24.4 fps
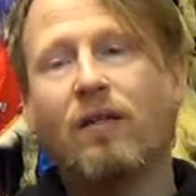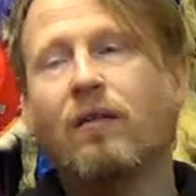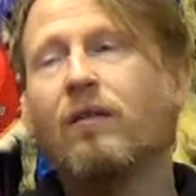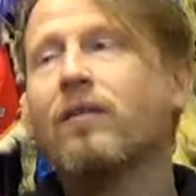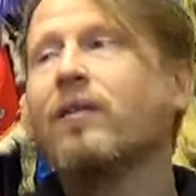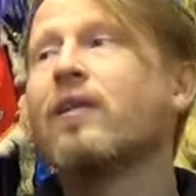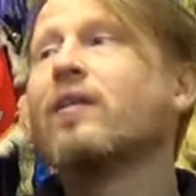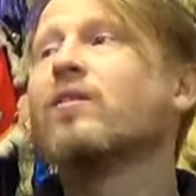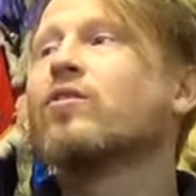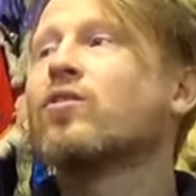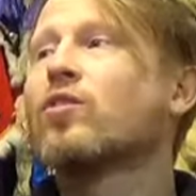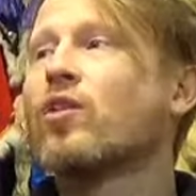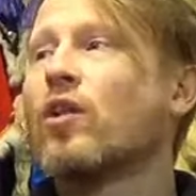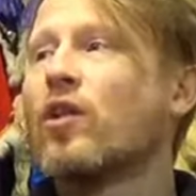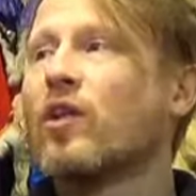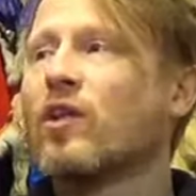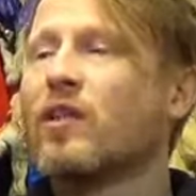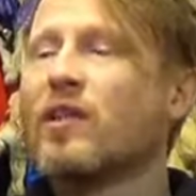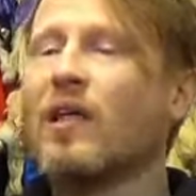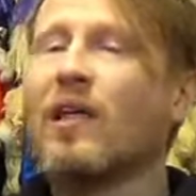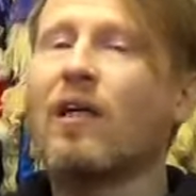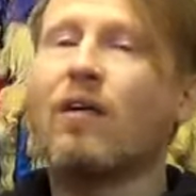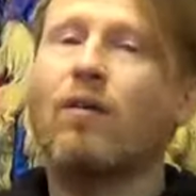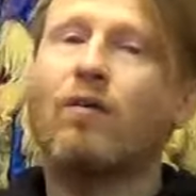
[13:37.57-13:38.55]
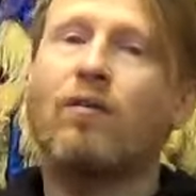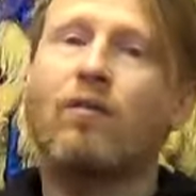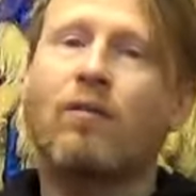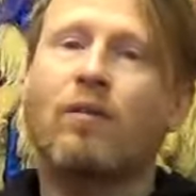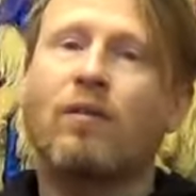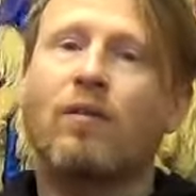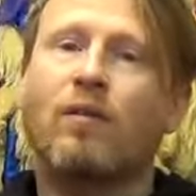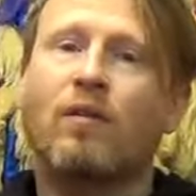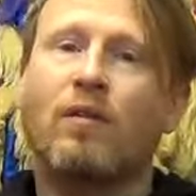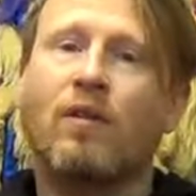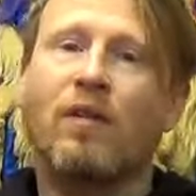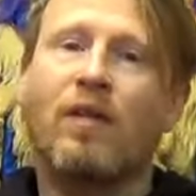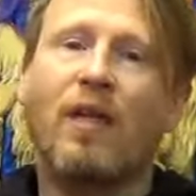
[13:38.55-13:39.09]
and then search out
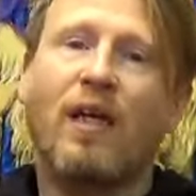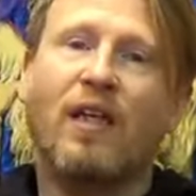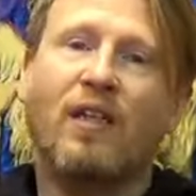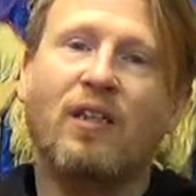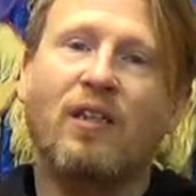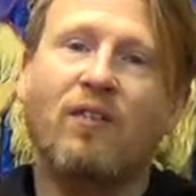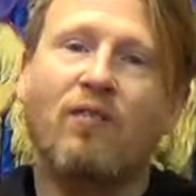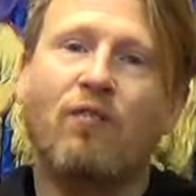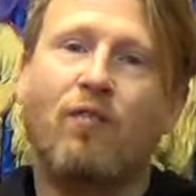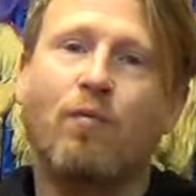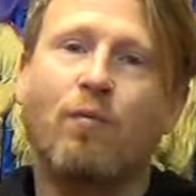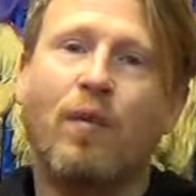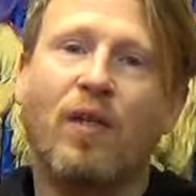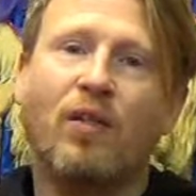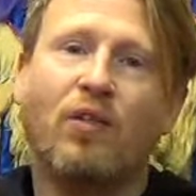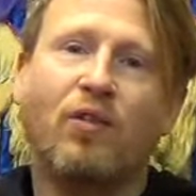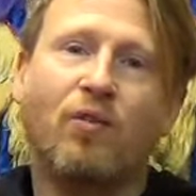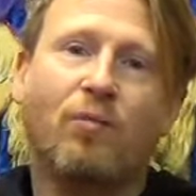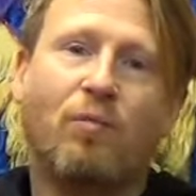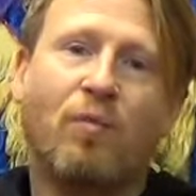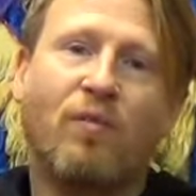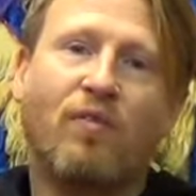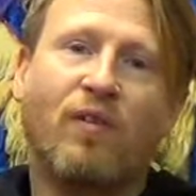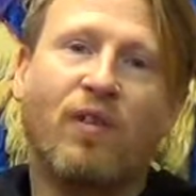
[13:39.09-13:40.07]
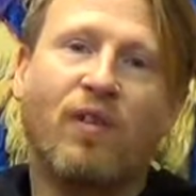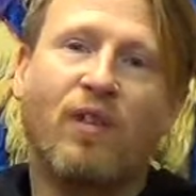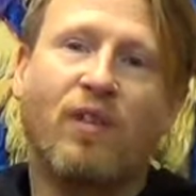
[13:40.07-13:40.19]
the next information within